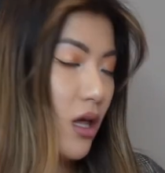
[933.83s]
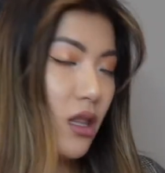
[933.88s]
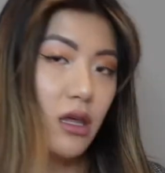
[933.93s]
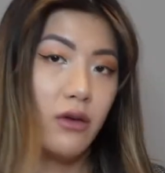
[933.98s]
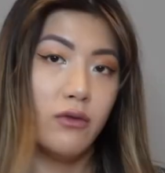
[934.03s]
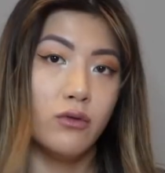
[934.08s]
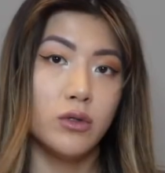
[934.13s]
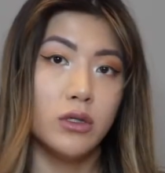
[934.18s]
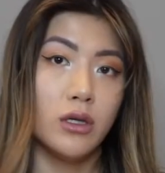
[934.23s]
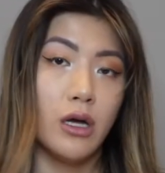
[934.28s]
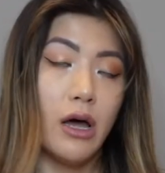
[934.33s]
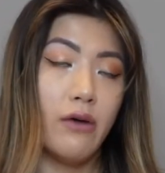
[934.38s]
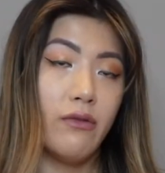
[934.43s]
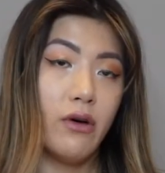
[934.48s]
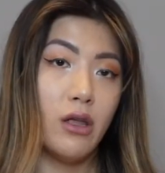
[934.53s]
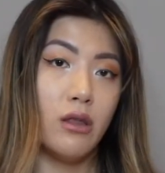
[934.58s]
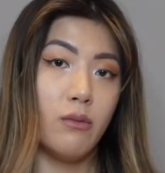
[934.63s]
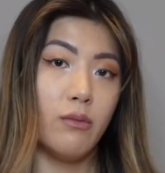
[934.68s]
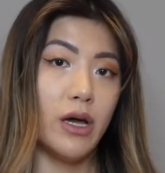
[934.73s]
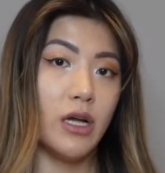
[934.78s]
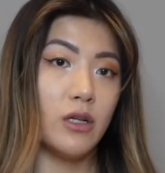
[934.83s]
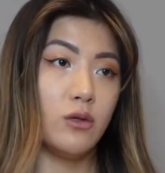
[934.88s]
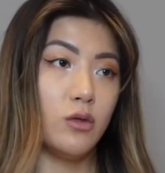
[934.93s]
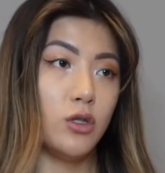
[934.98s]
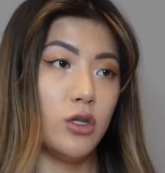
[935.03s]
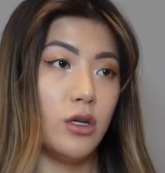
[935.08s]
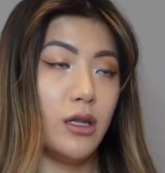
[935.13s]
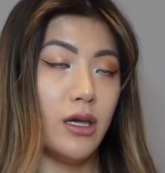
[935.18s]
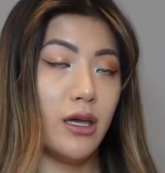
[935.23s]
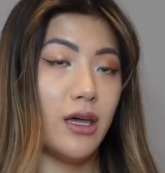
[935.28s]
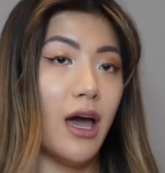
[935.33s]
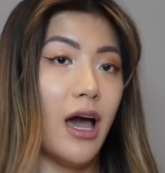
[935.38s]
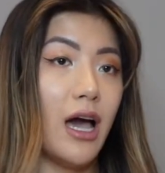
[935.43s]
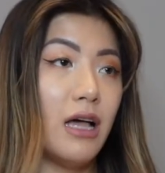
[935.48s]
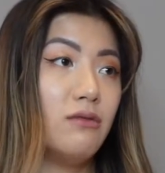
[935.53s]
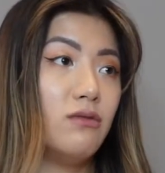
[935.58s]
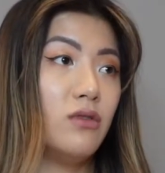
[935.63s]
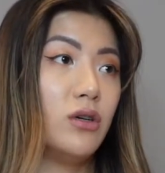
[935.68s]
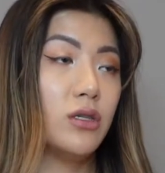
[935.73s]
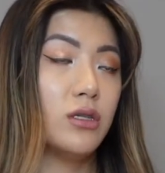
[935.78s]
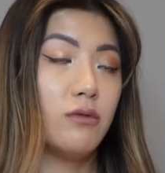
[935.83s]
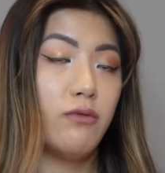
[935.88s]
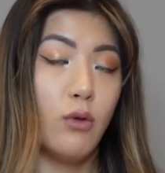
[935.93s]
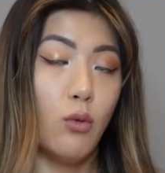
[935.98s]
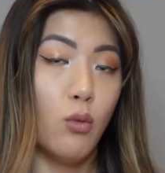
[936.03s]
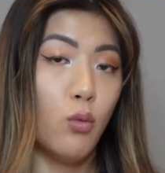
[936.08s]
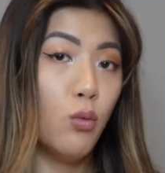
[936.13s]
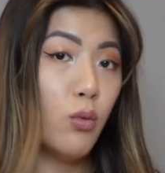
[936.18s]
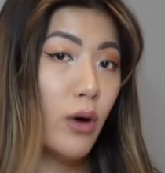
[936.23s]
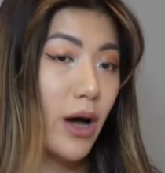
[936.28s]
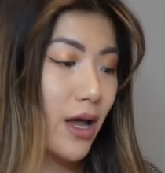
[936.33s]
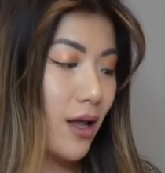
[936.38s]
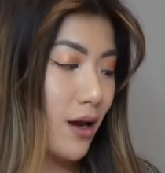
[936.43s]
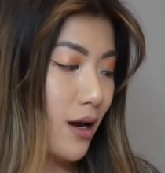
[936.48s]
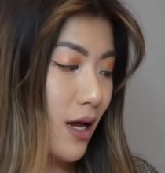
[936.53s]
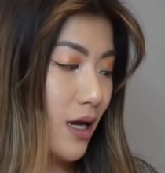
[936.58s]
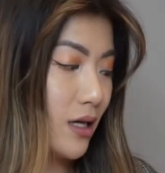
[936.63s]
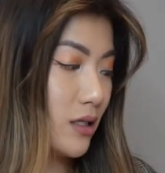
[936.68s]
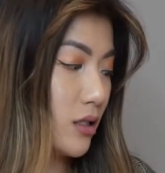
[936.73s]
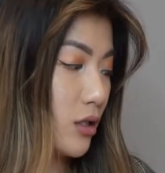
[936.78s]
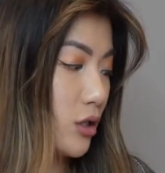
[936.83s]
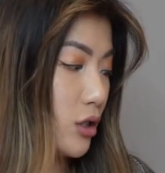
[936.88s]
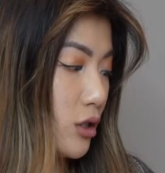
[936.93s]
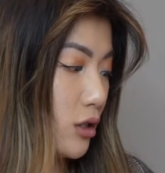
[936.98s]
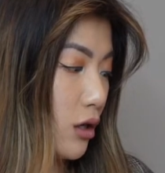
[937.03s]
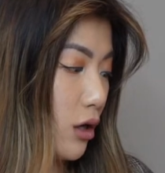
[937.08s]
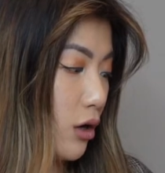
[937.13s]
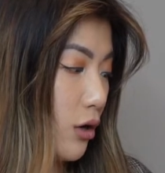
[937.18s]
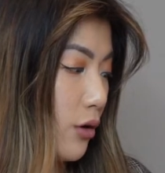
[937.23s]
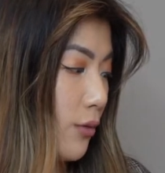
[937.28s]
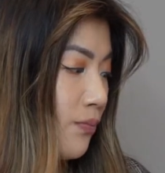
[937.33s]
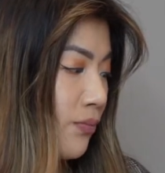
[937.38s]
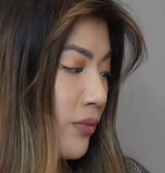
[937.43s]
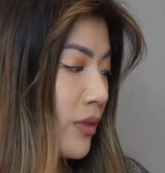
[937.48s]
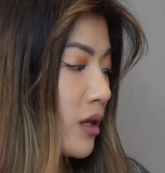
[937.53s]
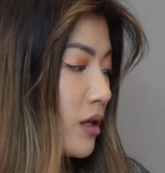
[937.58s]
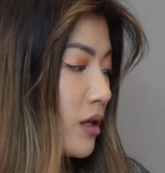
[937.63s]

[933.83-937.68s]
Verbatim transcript: They also have other bags which are like canvas for way less. So